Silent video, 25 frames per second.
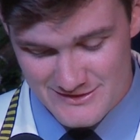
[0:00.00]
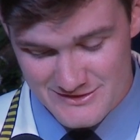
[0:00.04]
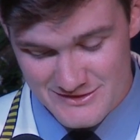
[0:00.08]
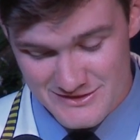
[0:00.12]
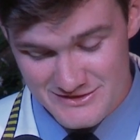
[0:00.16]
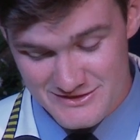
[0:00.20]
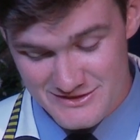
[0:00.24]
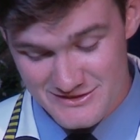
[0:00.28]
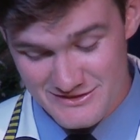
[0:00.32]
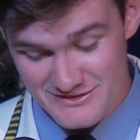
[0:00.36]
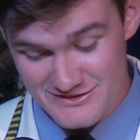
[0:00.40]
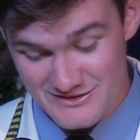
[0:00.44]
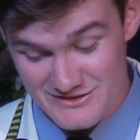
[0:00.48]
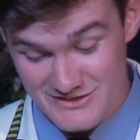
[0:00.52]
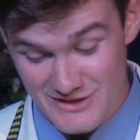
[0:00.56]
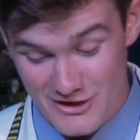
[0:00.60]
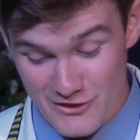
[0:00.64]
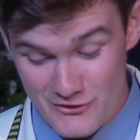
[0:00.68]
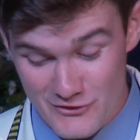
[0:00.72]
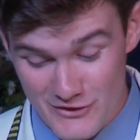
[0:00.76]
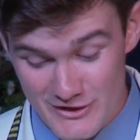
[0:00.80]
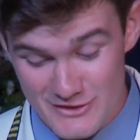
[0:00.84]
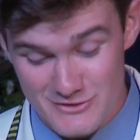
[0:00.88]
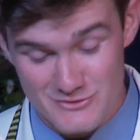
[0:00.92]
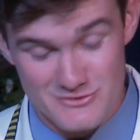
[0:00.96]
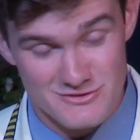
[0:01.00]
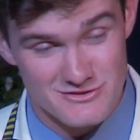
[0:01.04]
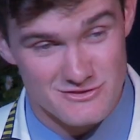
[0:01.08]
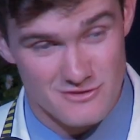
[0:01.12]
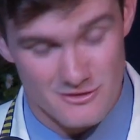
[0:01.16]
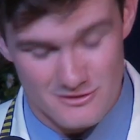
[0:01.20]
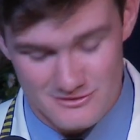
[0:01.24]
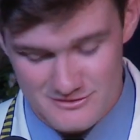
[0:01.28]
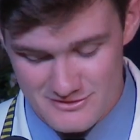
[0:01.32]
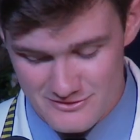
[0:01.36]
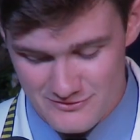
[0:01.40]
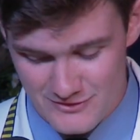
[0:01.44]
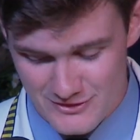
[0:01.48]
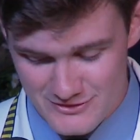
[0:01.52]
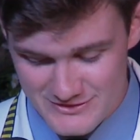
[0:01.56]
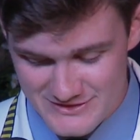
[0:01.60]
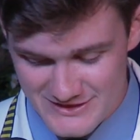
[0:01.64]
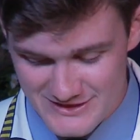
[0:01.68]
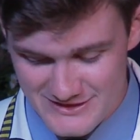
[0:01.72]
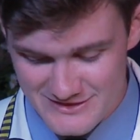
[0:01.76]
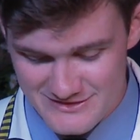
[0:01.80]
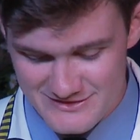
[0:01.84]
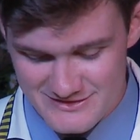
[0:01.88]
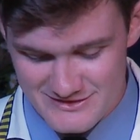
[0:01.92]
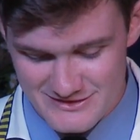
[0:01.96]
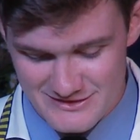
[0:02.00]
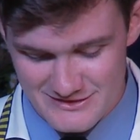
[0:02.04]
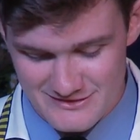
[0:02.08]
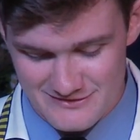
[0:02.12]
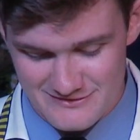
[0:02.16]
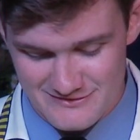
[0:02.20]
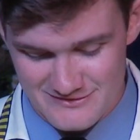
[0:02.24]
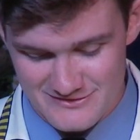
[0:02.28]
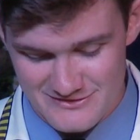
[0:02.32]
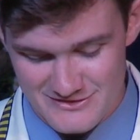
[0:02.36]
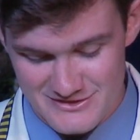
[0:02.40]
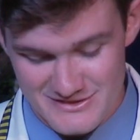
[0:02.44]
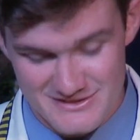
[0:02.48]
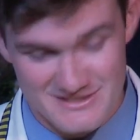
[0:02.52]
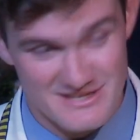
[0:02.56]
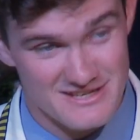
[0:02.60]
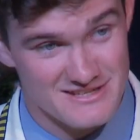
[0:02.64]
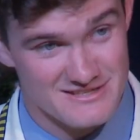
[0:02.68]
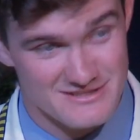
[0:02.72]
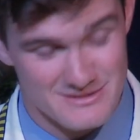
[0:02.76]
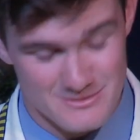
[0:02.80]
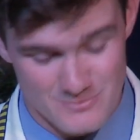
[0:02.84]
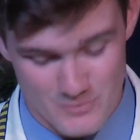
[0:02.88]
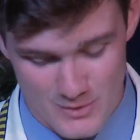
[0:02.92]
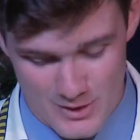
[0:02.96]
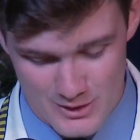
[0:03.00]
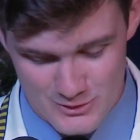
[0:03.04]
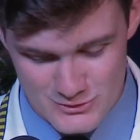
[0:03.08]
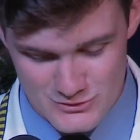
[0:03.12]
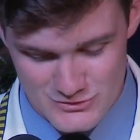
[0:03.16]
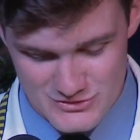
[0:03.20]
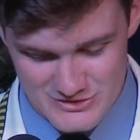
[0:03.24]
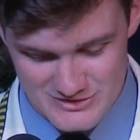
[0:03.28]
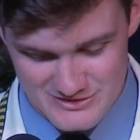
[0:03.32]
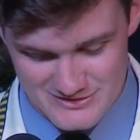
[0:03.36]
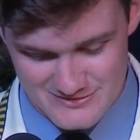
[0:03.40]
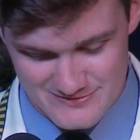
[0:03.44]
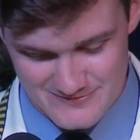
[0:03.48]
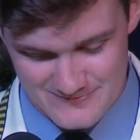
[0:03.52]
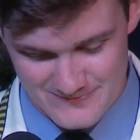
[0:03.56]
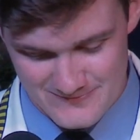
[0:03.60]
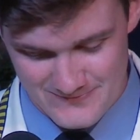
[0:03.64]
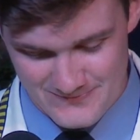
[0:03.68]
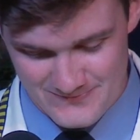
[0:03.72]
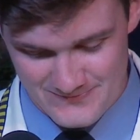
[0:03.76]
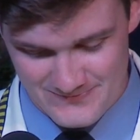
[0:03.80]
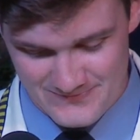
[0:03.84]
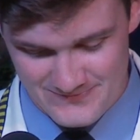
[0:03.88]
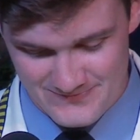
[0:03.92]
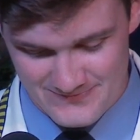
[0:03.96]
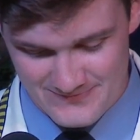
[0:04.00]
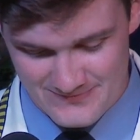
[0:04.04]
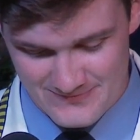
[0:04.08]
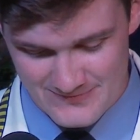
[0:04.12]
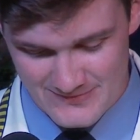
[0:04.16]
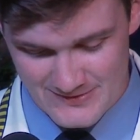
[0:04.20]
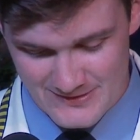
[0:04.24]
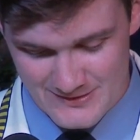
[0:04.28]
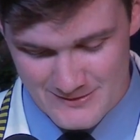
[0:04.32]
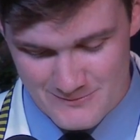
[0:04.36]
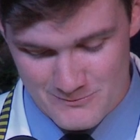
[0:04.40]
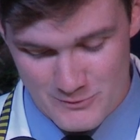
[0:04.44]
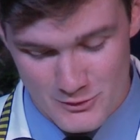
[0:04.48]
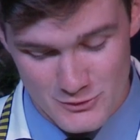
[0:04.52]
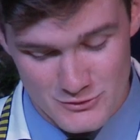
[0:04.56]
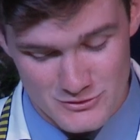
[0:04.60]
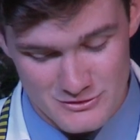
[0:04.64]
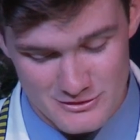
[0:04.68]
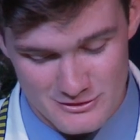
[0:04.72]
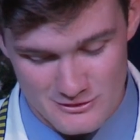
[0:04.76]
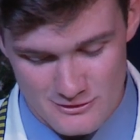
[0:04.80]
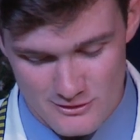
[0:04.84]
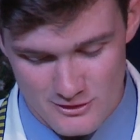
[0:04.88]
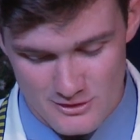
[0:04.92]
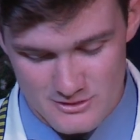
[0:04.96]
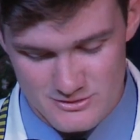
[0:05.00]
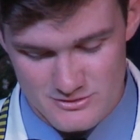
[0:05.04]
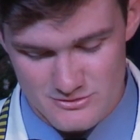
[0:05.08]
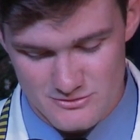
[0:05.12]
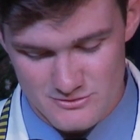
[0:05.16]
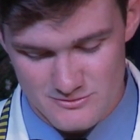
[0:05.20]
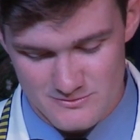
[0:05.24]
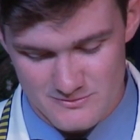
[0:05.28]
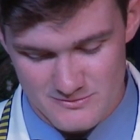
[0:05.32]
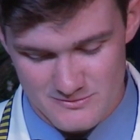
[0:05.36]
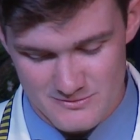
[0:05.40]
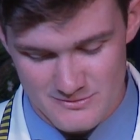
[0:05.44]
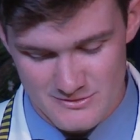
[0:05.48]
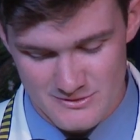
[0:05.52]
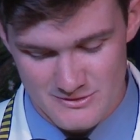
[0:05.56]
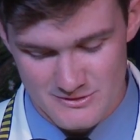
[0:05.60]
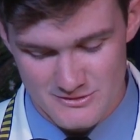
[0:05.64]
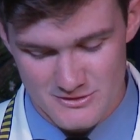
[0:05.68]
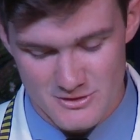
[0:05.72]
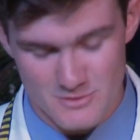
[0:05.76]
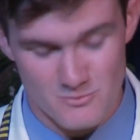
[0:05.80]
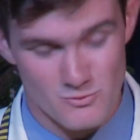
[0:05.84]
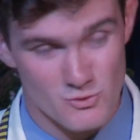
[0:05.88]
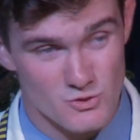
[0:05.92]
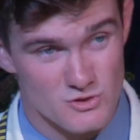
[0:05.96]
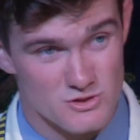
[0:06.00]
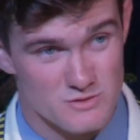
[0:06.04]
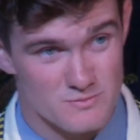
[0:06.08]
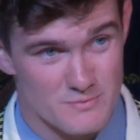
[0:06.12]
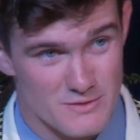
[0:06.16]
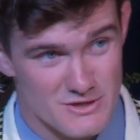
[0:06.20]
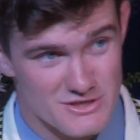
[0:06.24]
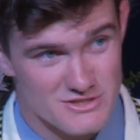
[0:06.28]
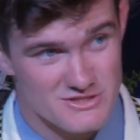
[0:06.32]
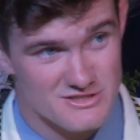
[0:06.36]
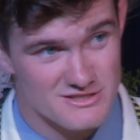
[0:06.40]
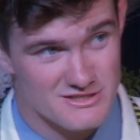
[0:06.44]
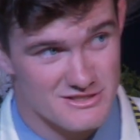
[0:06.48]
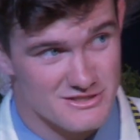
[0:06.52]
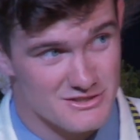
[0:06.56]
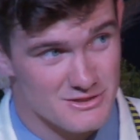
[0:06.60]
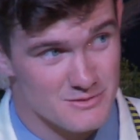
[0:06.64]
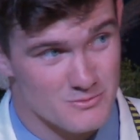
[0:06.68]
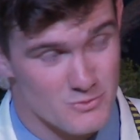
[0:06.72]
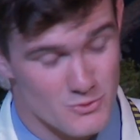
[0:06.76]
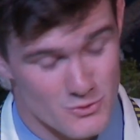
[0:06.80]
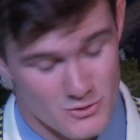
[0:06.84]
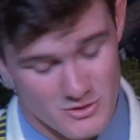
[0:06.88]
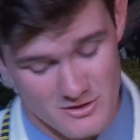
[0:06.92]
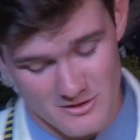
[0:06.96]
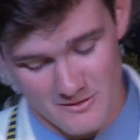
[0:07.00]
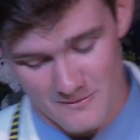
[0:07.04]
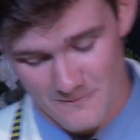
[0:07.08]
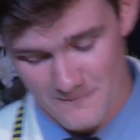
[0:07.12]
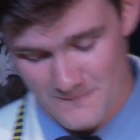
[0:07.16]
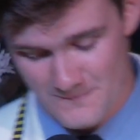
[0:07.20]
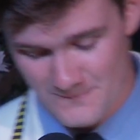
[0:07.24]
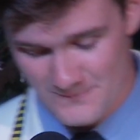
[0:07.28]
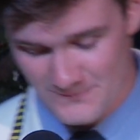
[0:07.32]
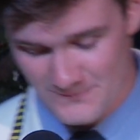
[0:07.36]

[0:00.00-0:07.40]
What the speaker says: This is a direct result of our tendency to test the boundaries, both in the classroom, and more especially in the boarding.